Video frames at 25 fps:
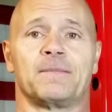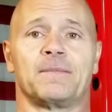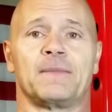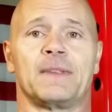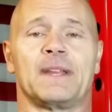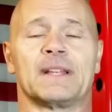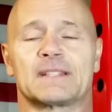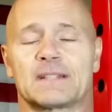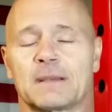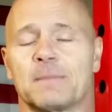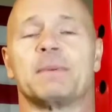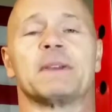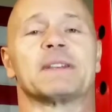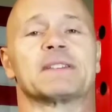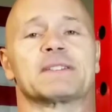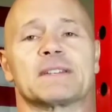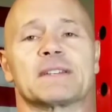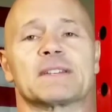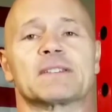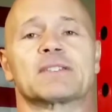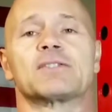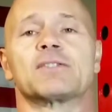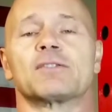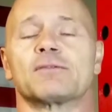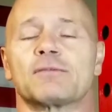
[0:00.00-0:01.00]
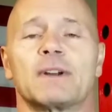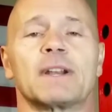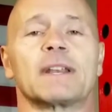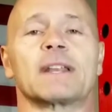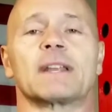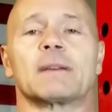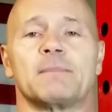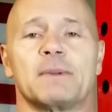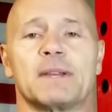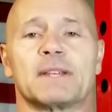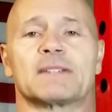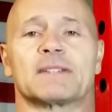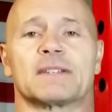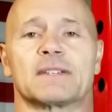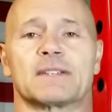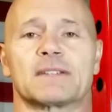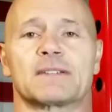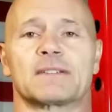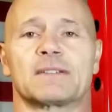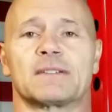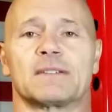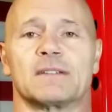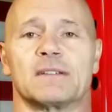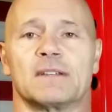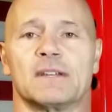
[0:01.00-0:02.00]
It's a business. You're running a
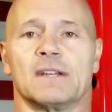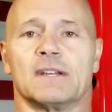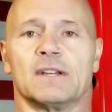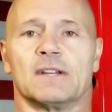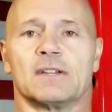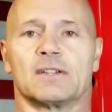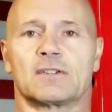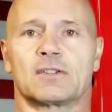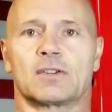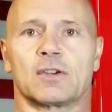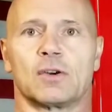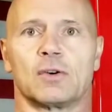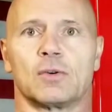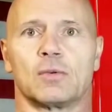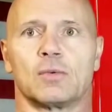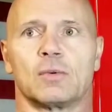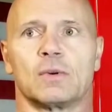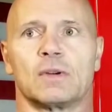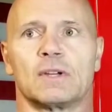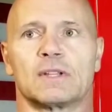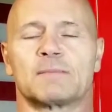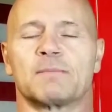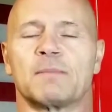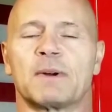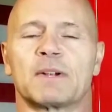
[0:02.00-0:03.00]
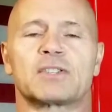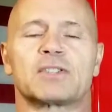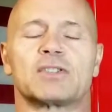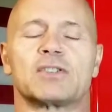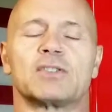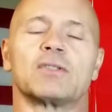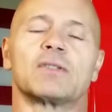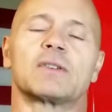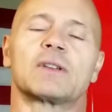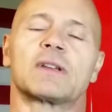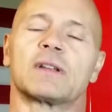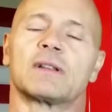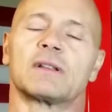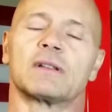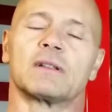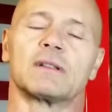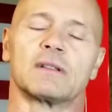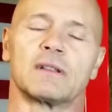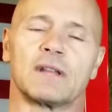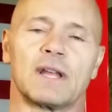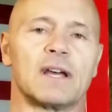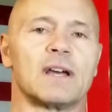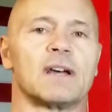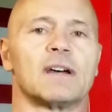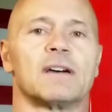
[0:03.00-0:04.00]
business. So as much as you can
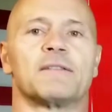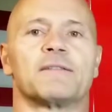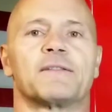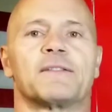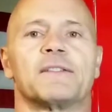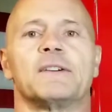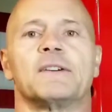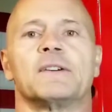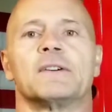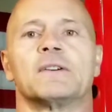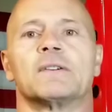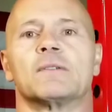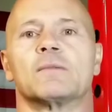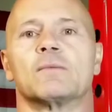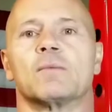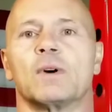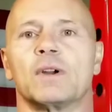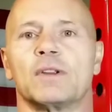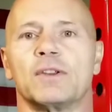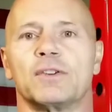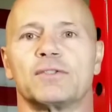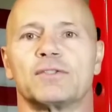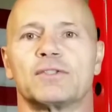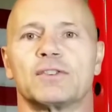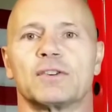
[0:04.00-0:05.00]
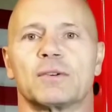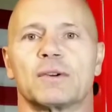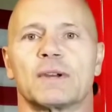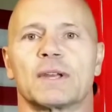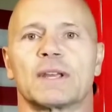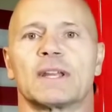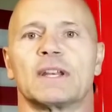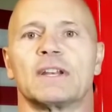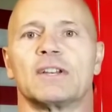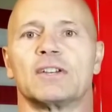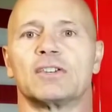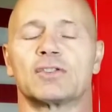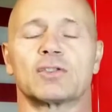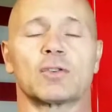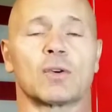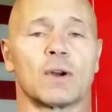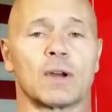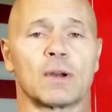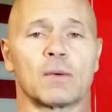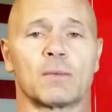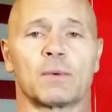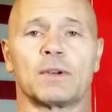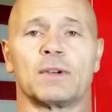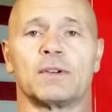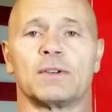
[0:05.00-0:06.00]
love what you're doing and
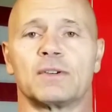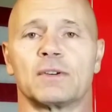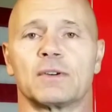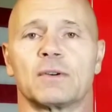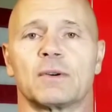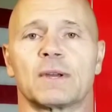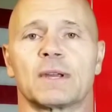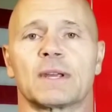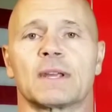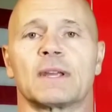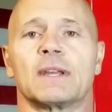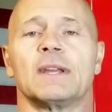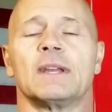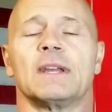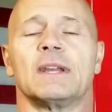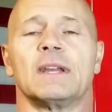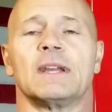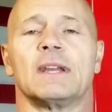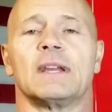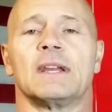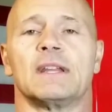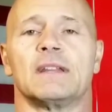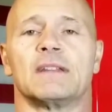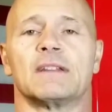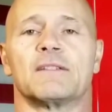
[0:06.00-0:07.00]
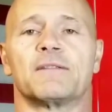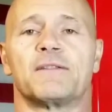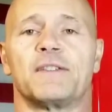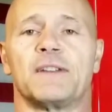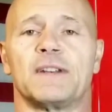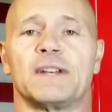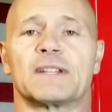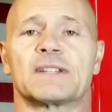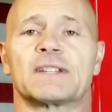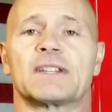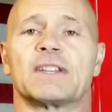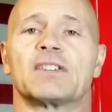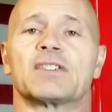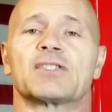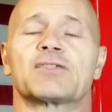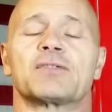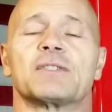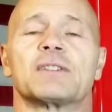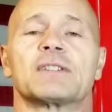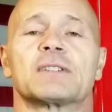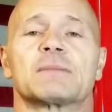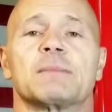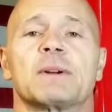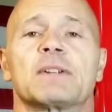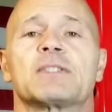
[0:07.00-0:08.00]
enjoy what you're doing in the fitness
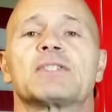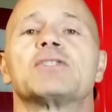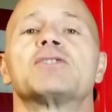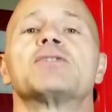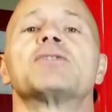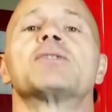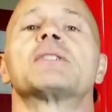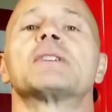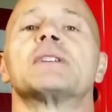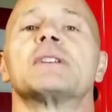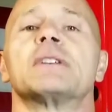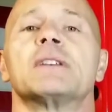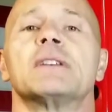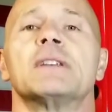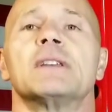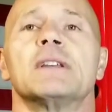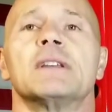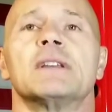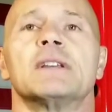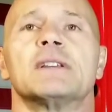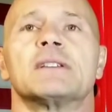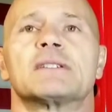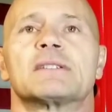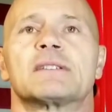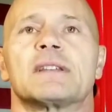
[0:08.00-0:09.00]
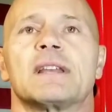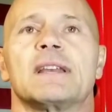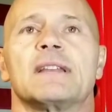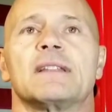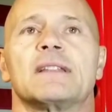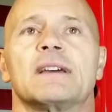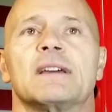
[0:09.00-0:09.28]
industry, as much as you can say